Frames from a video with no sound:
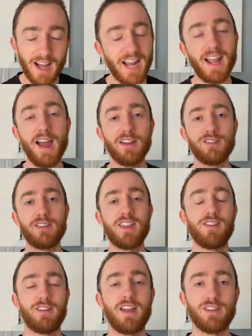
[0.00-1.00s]
Hi guys,
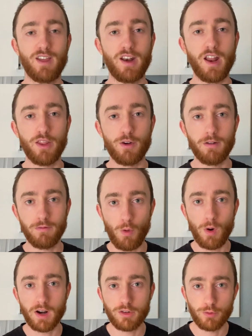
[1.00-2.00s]
this is another
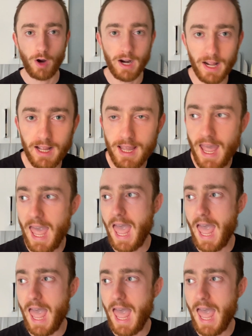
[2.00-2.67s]
Forex Friday,